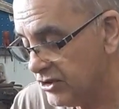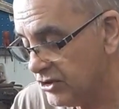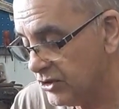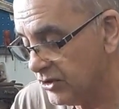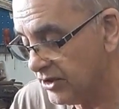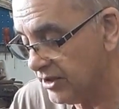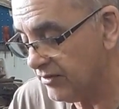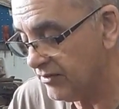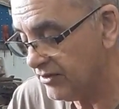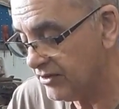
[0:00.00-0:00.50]

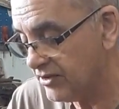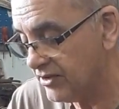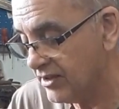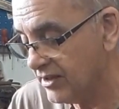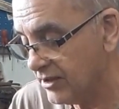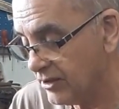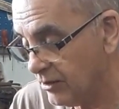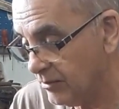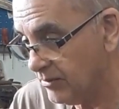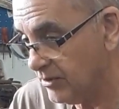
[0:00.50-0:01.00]
Should it
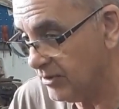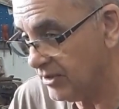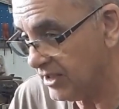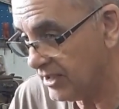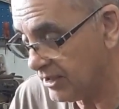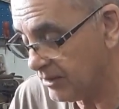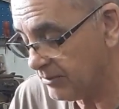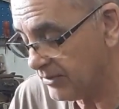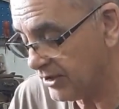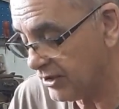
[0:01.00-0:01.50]
come a
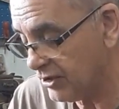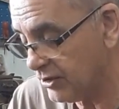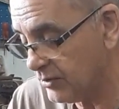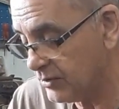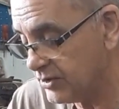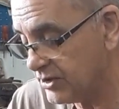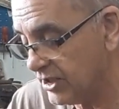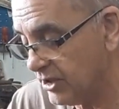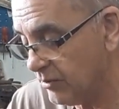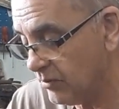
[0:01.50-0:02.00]
little bit
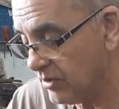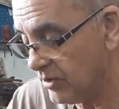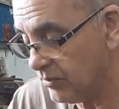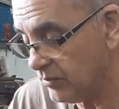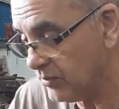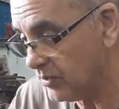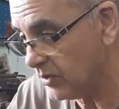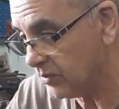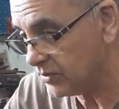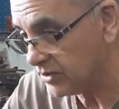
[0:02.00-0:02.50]
loose, it
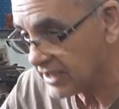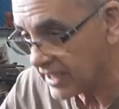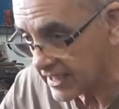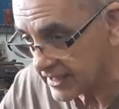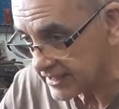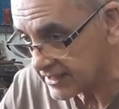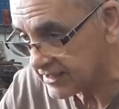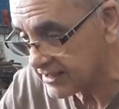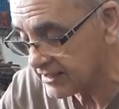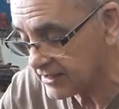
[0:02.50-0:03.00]
won't
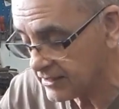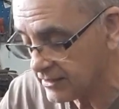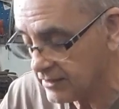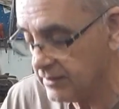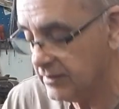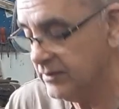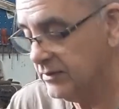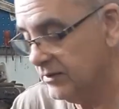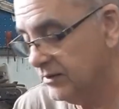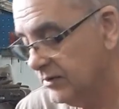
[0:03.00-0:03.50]
rotate.
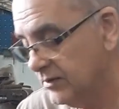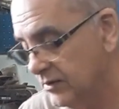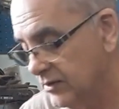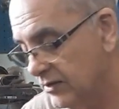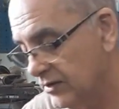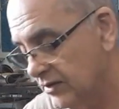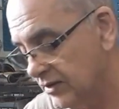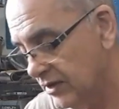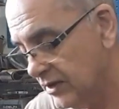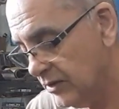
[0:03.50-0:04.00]

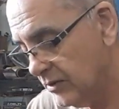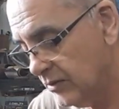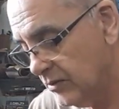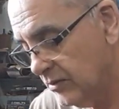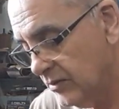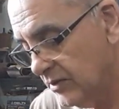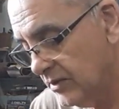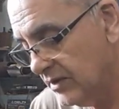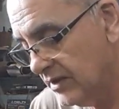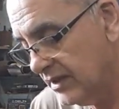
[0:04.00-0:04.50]
So
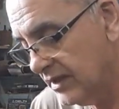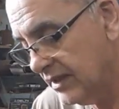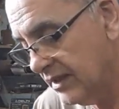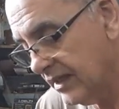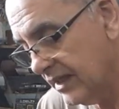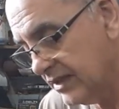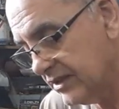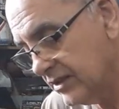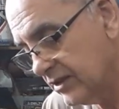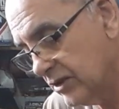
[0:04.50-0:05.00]

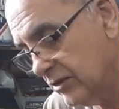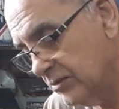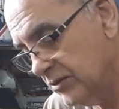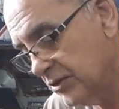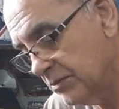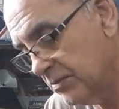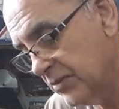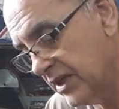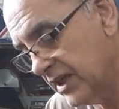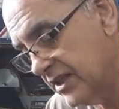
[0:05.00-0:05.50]
that comes
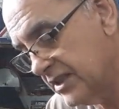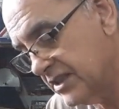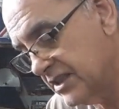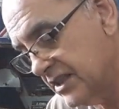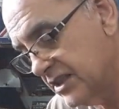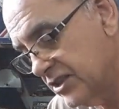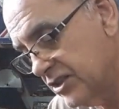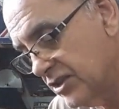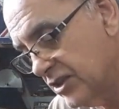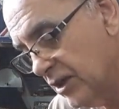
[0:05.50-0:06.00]
up against
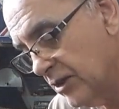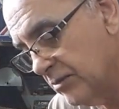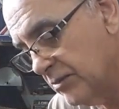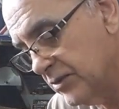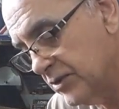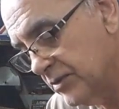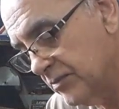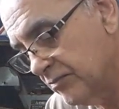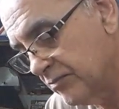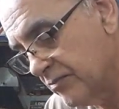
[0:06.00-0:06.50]
these
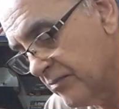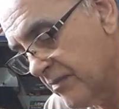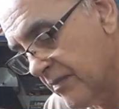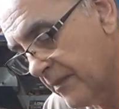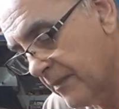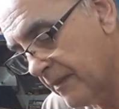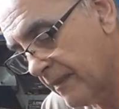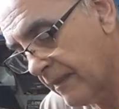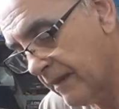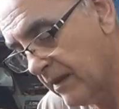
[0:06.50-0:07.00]
stops.
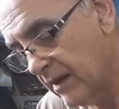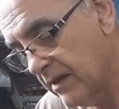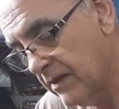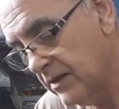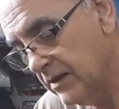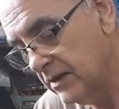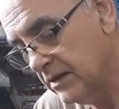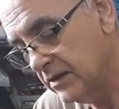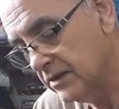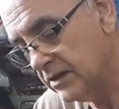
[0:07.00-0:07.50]

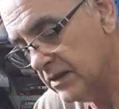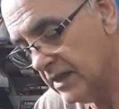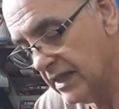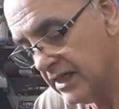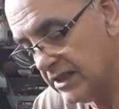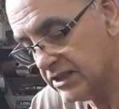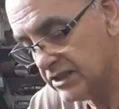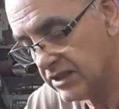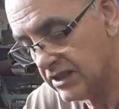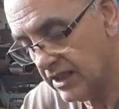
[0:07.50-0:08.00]
So
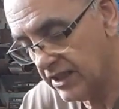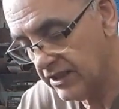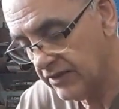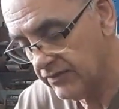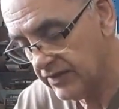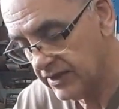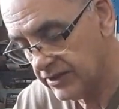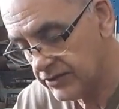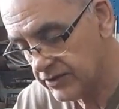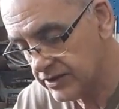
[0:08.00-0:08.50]
that's kind of
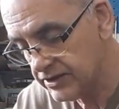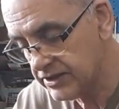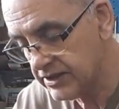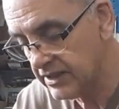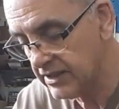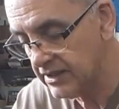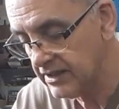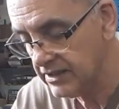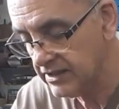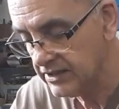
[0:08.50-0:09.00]

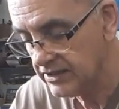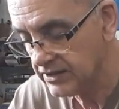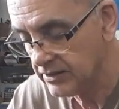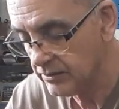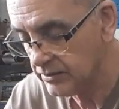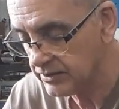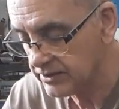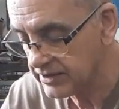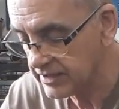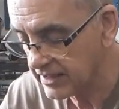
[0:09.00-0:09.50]
interesting.
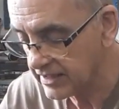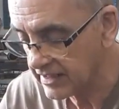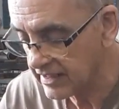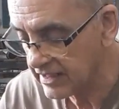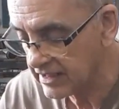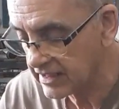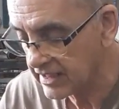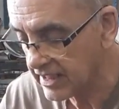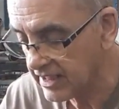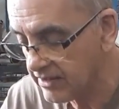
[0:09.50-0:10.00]
So we'll take
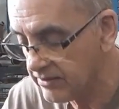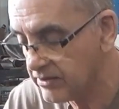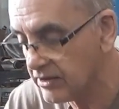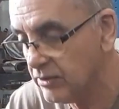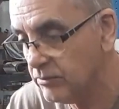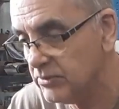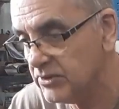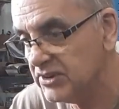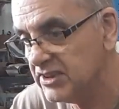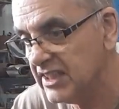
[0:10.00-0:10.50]
that out,
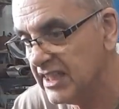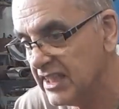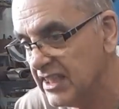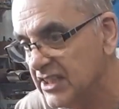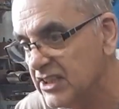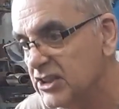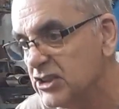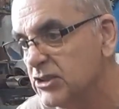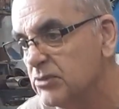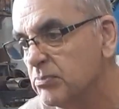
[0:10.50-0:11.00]
and we'll take
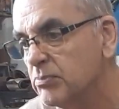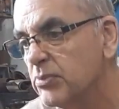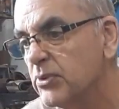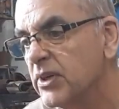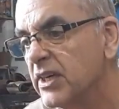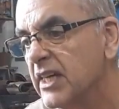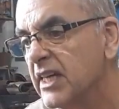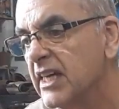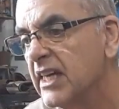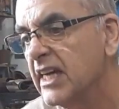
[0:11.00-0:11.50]
the
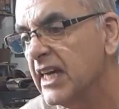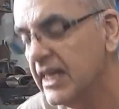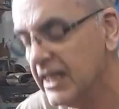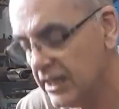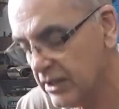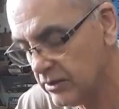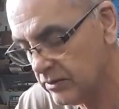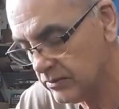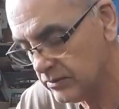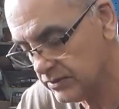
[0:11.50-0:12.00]
spring
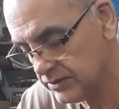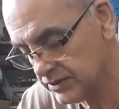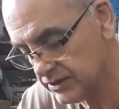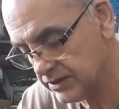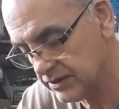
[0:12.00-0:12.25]
out.